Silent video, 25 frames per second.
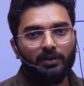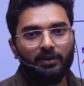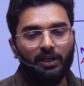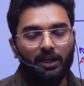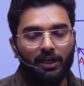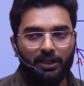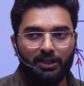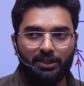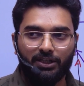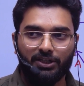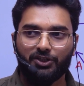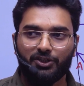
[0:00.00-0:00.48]

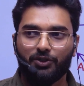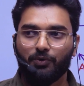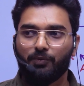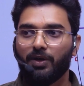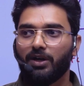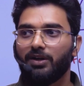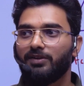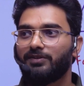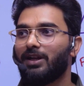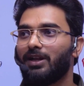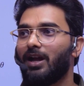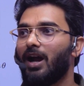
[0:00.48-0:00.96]
Many
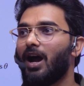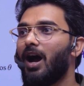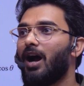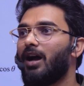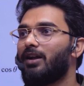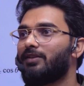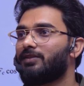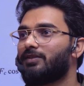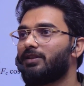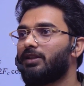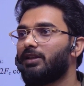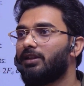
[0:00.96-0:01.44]
students are
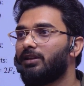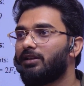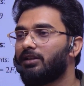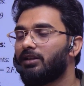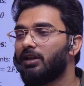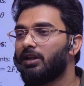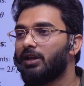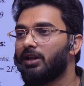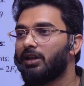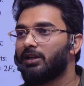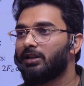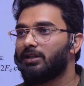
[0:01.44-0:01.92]
asking
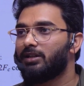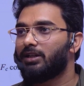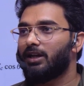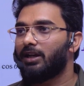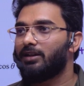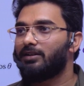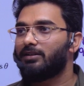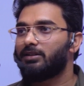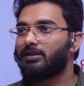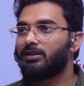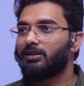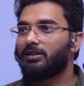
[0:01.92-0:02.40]

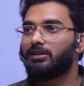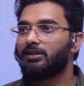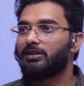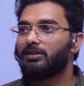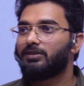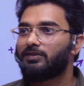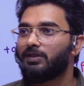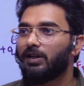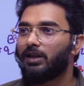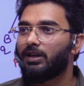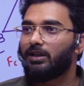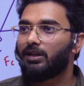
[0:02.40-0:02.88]
that,
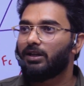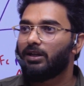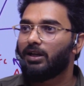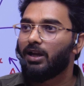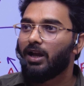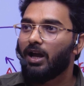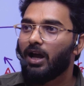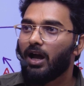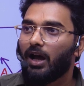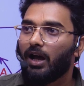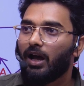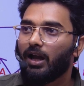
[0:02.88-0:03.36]
sir,
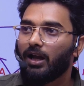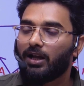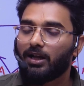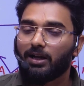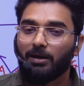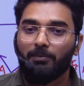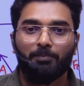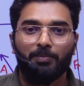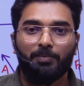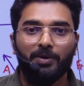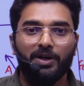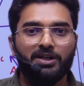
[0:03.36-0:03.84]
I
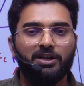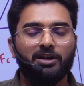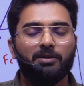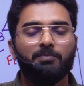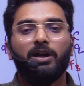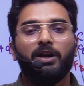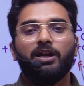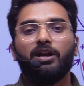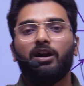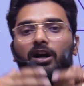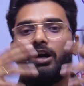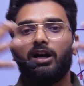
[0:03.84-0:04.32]
completed
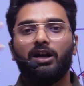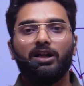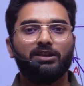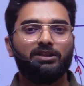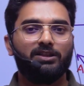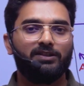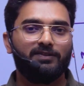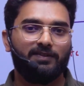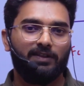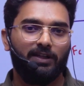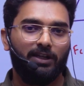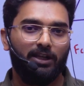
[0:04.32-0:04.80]
my all the
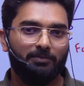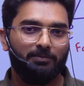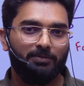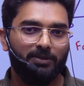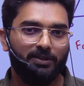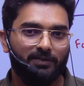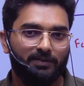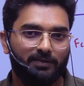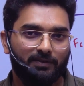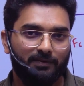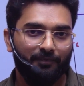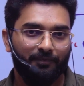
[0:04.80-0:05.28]

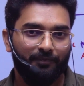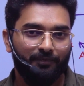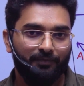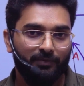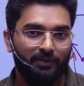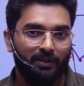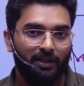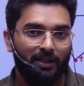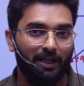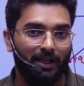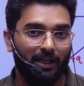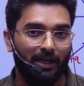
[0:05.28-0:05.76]
syllabus.
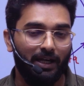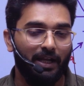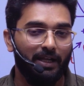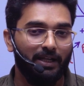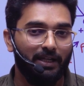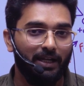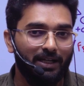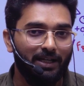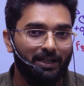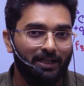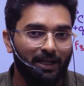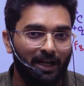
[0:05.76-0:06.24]
Can I
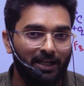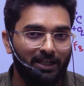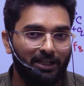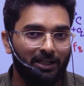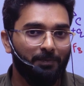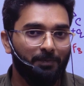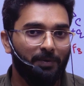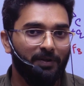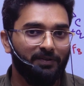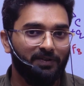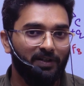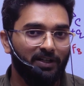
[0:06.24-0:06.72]
get
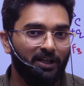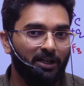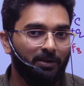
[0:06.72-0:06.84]
90% in my